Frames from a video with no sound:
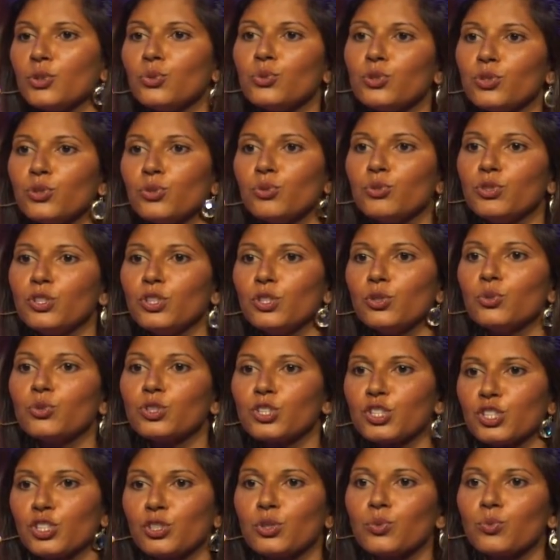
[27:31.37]
you, you,
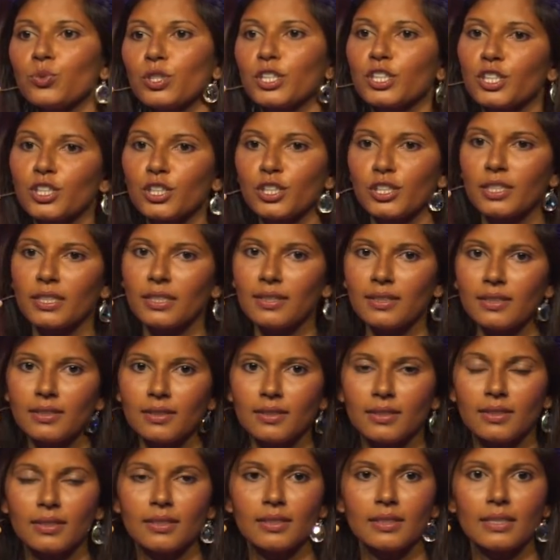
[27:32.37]
shoulda, woulda, coulda,
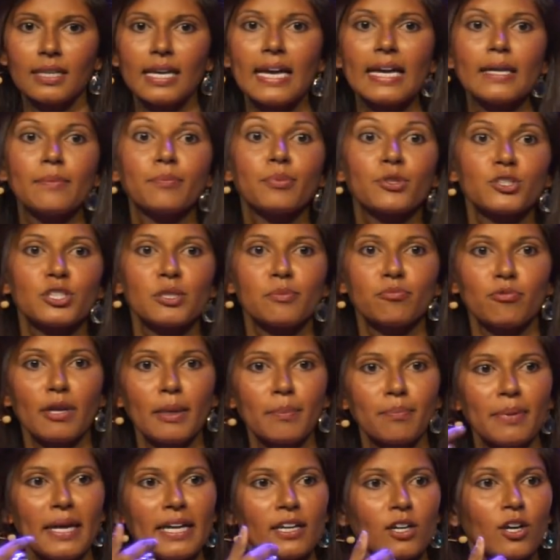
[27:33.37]
and puts it
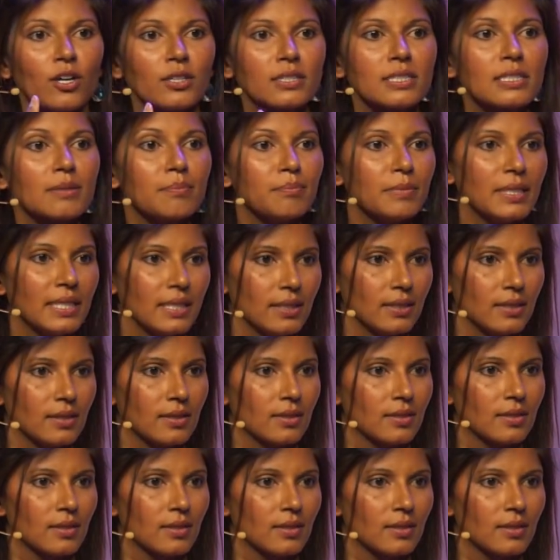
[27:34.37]
right back onto me.